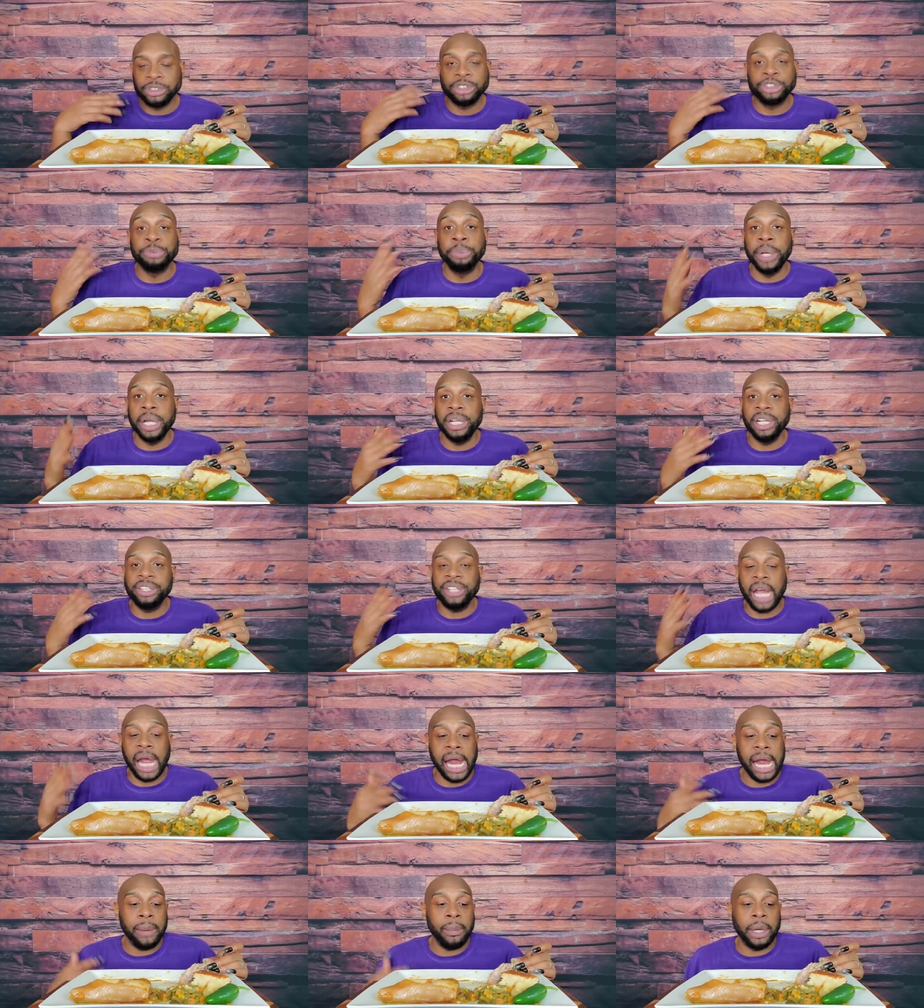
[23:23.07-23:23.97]
Spend the
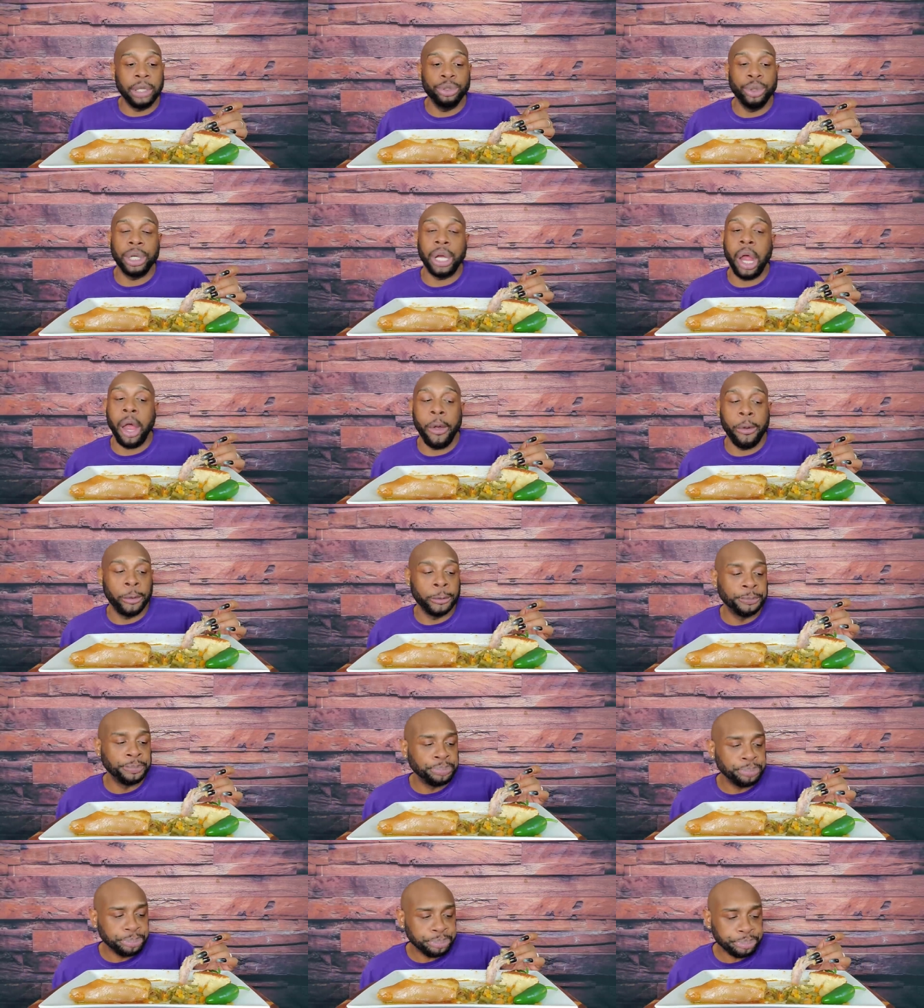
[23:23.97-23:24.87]
time while you're at
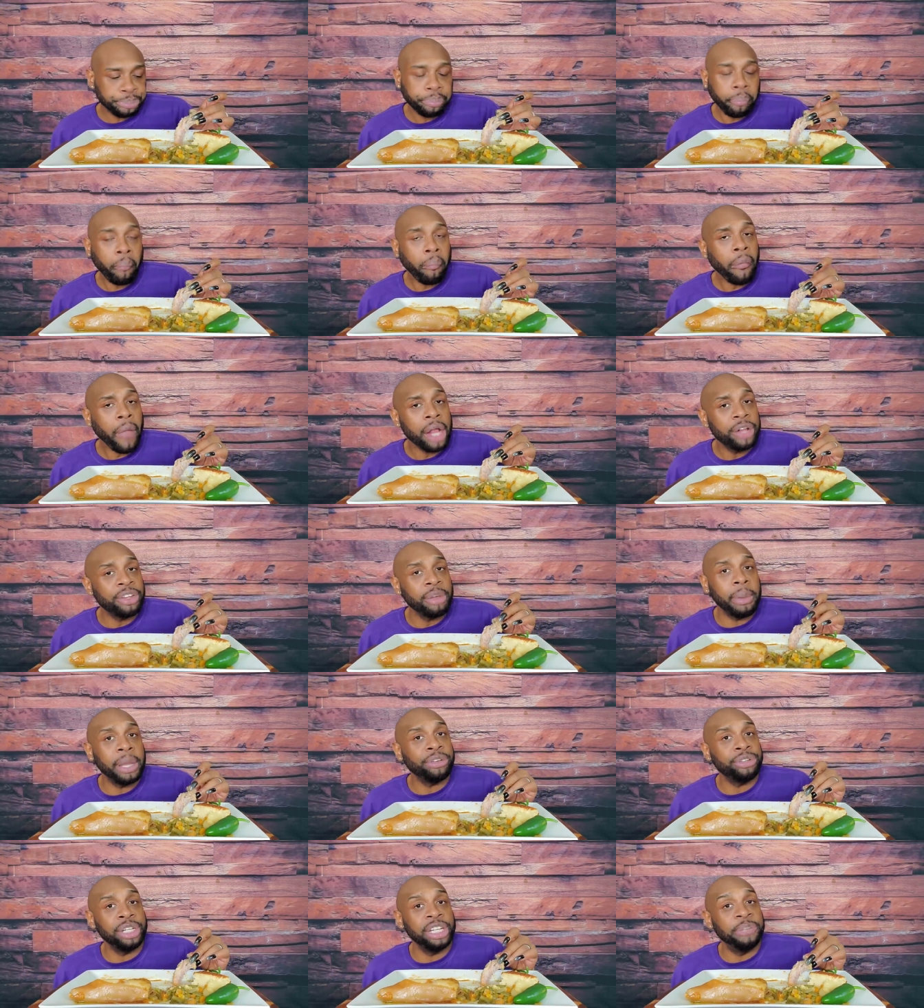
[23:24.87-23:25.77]
home
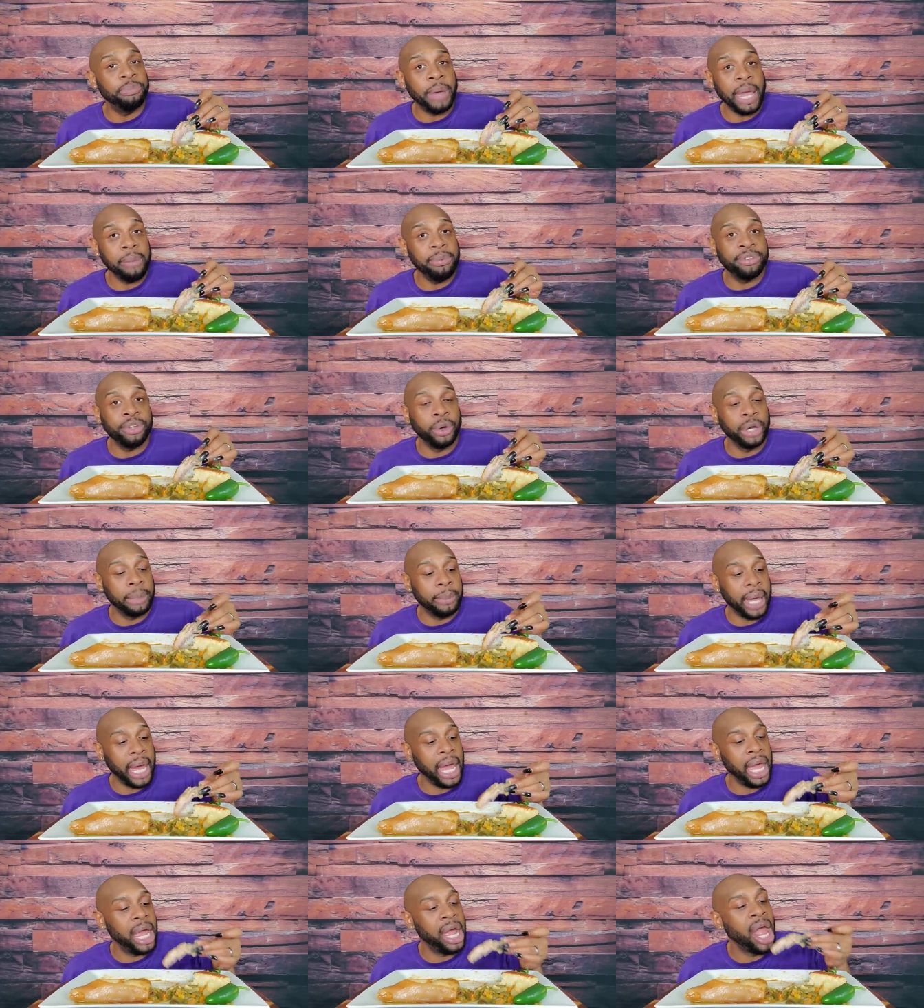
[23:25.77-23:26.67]
to make sure these babies don't get
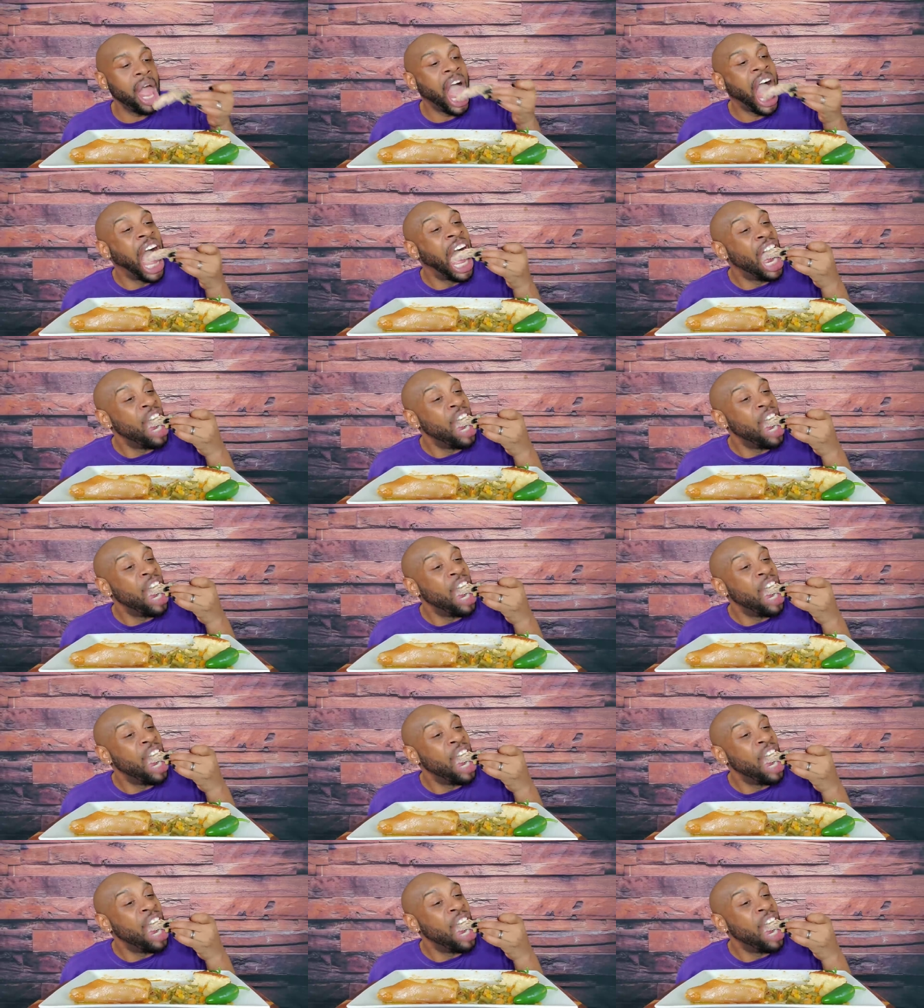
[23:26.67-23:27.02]
behind.